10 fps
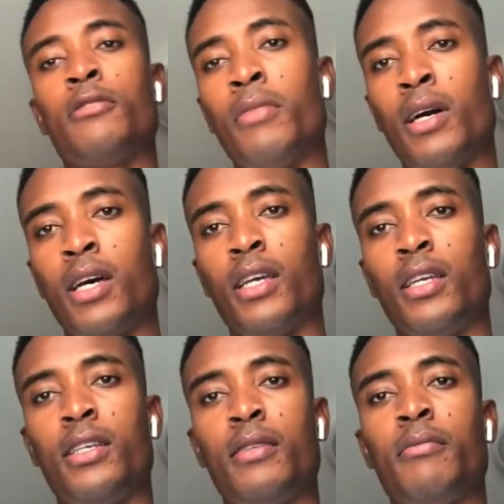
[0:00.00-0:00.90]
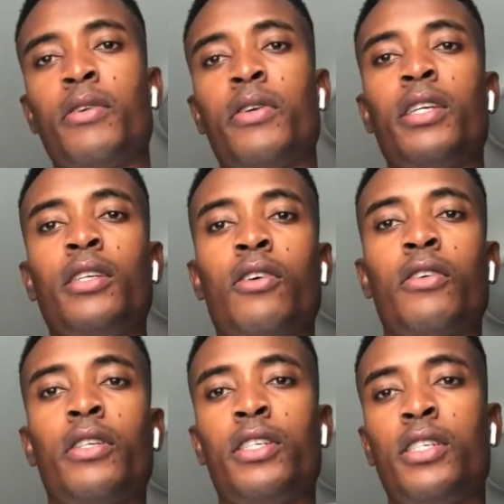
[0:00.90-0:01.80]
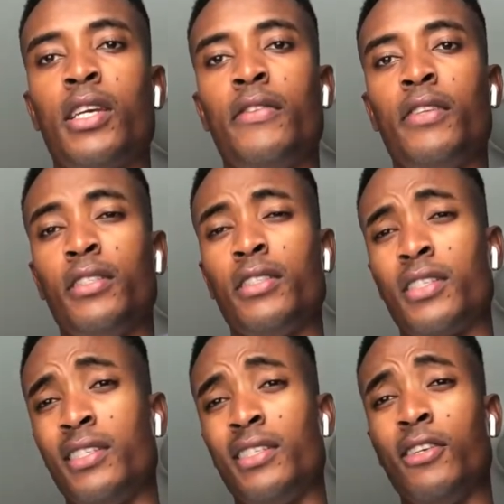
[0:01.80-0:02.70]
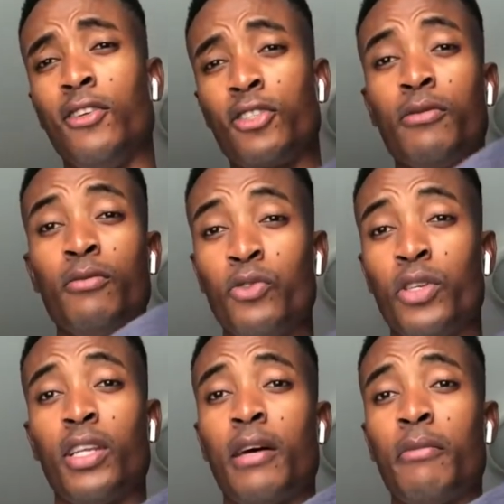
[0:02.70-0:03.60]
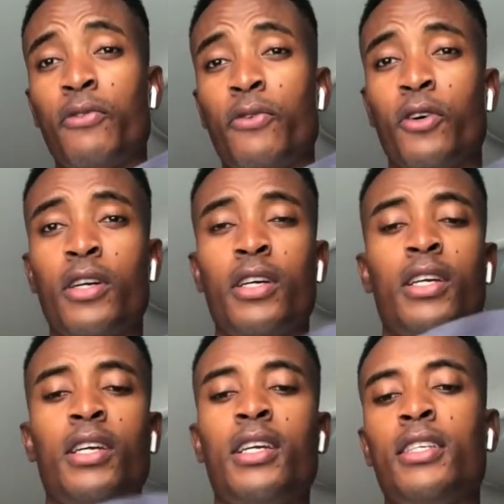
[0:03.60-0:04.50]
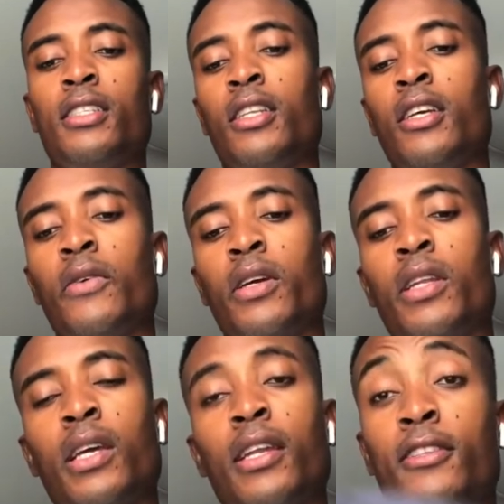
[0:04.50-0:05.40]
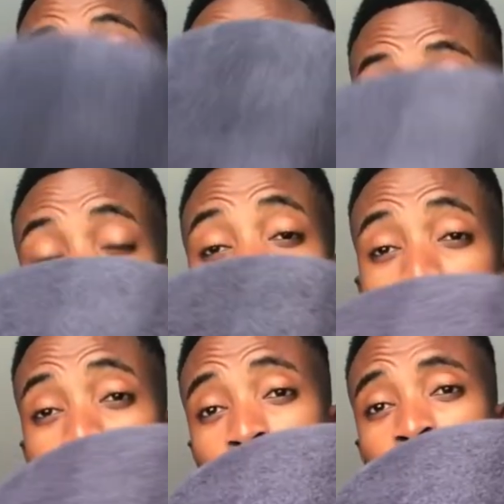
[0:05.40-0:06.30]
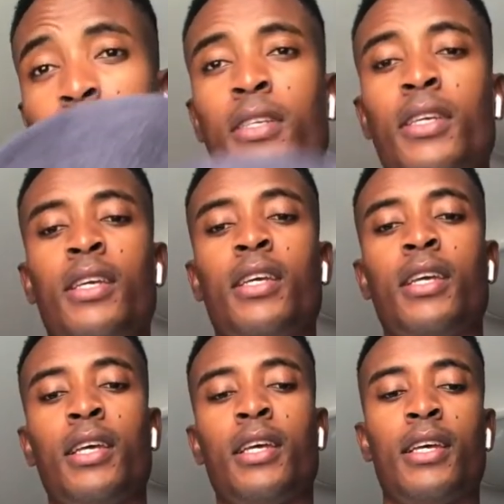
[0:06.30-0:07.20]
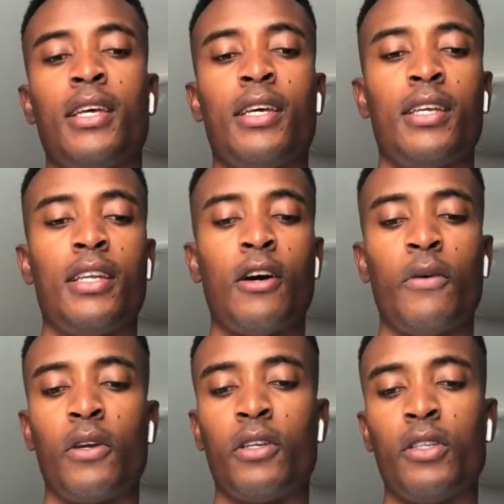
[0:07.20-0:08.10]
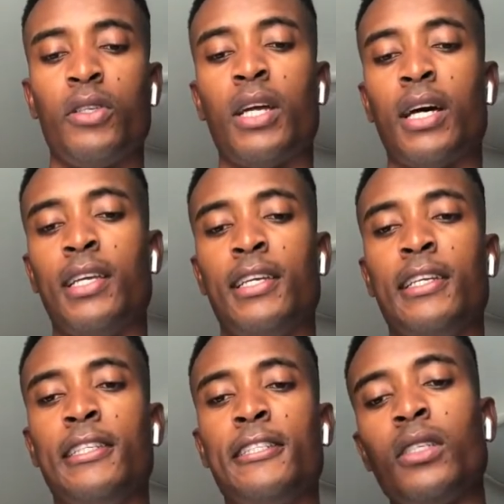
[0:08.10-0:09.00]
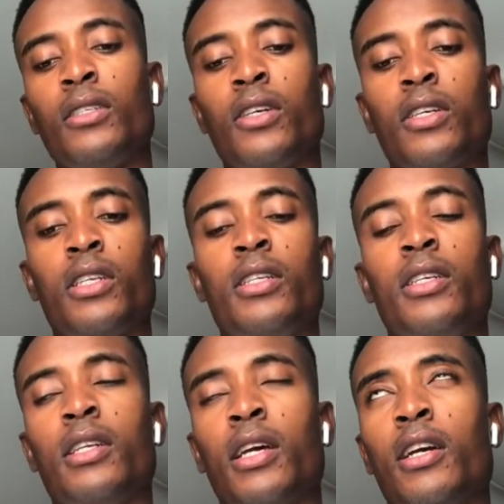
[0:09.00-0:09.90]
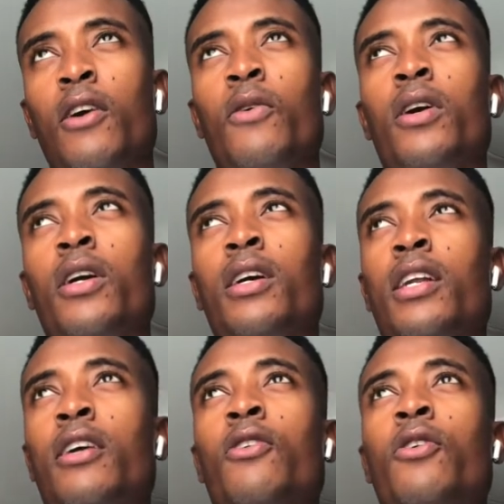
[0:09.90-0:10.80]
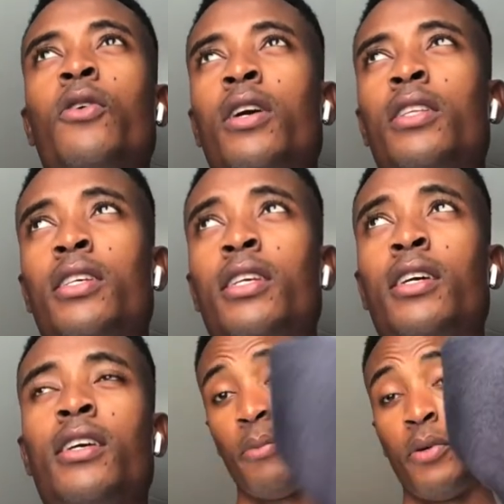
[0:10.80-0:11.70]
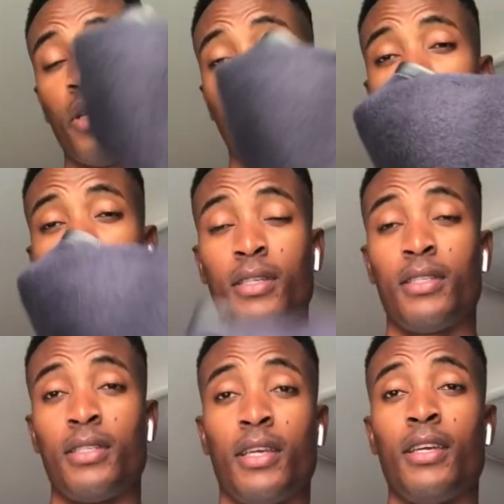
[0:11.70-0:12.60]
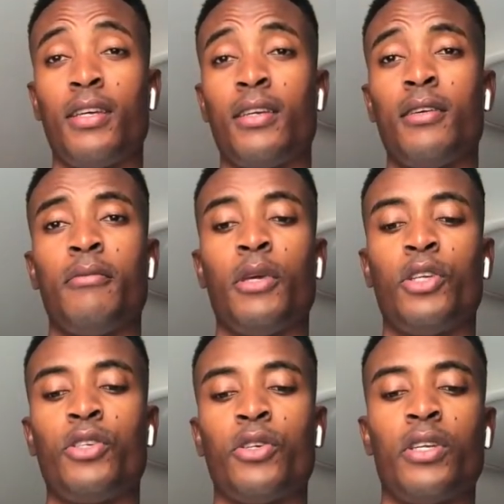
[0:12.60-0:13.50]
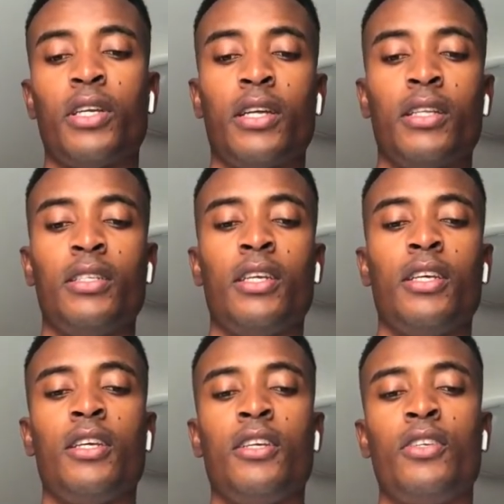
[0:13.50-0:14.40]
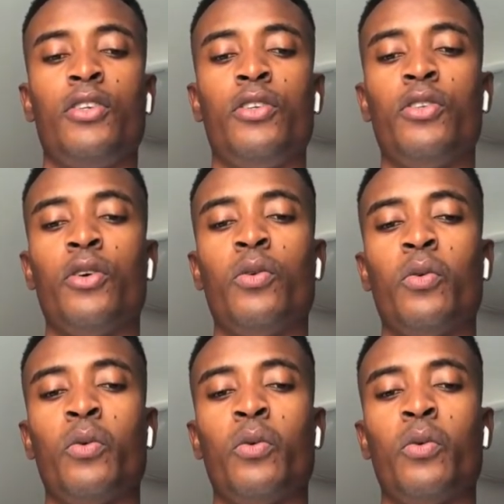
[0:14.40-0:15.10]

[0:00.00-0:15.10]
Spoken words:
my beret already shaved. As you can see, it looks smoother than before. So now we're gonna get into the shaping bit. And how we're gonna do that is, you're gonna need like hot water, hot and cold water, yeah? Put it in a sink. Make sure that you don't